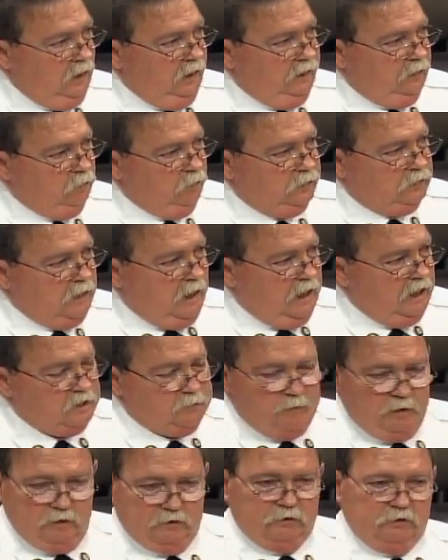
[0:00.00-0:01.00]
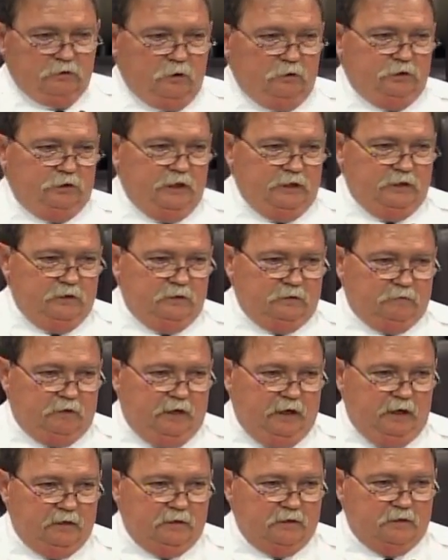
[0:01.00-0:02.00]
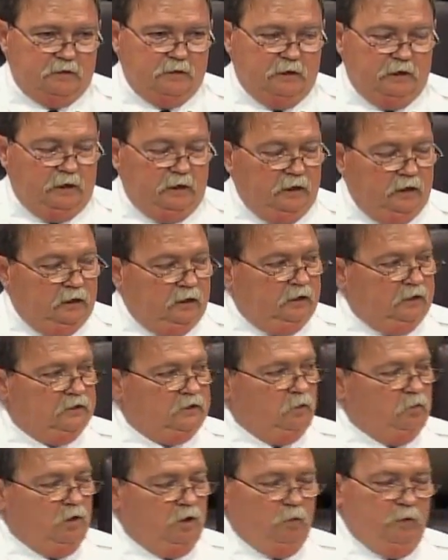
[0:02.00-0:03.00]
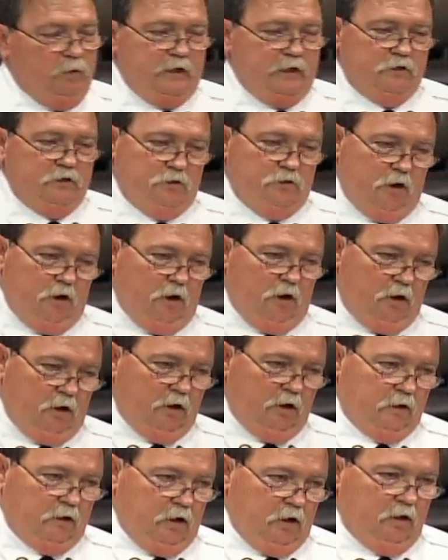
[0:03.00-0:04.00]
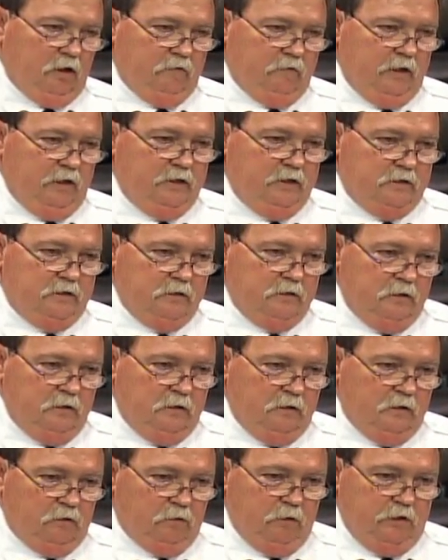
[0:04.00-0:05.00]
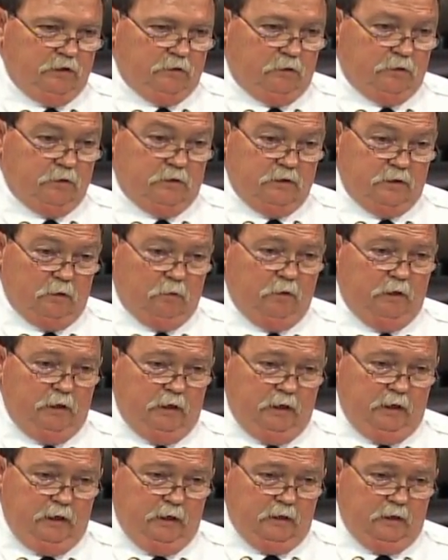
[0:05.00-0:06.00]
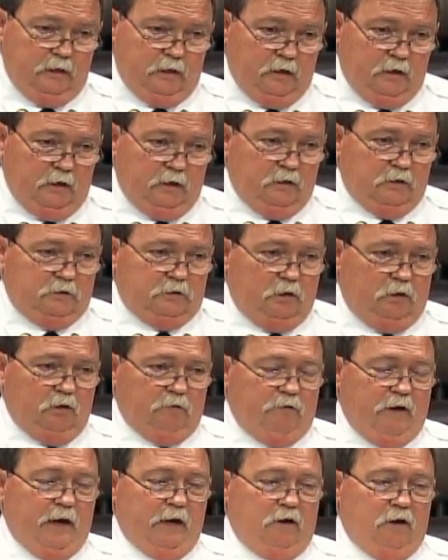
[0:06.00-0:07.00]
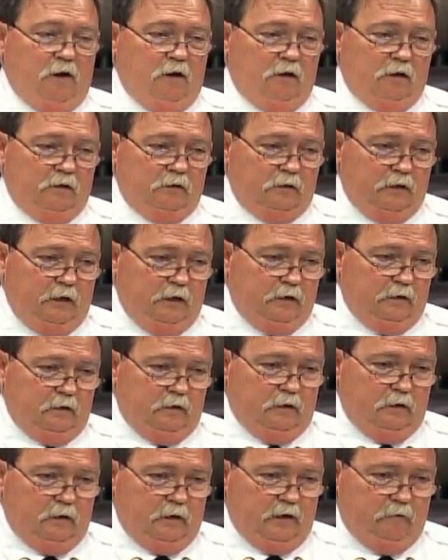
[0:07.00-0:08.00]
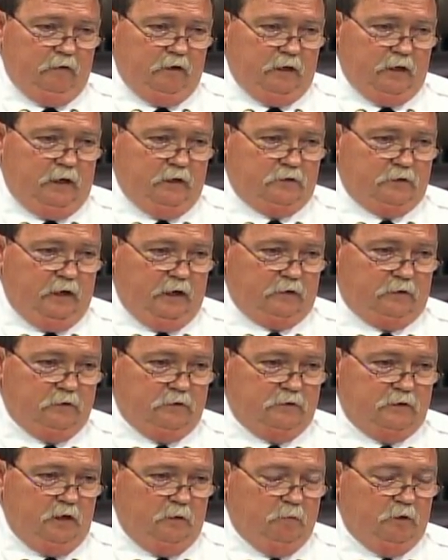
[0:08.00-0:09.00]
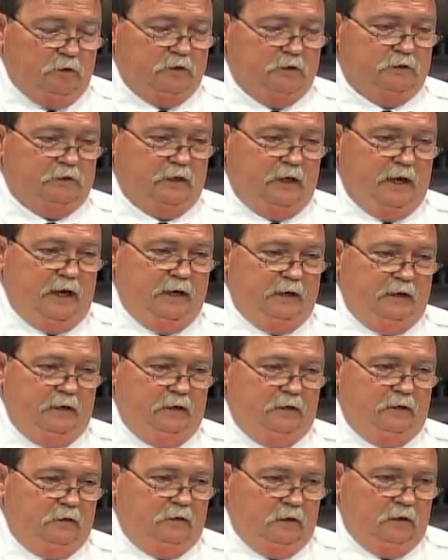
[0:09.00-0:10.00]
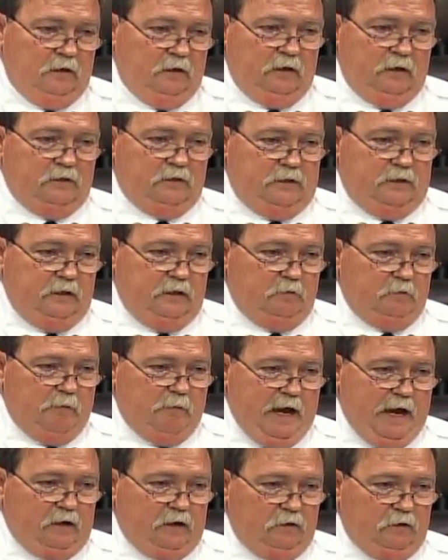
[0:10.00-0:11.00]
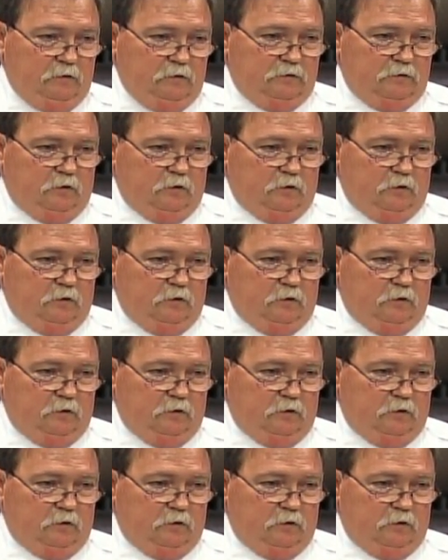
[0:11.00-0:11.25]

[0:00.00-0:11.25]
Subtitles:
with the Hospitals Associations of Kansas City to where we can draw on all these resources that we need. So if I call and the heavy contractors numbers and say I need 10 backhoes or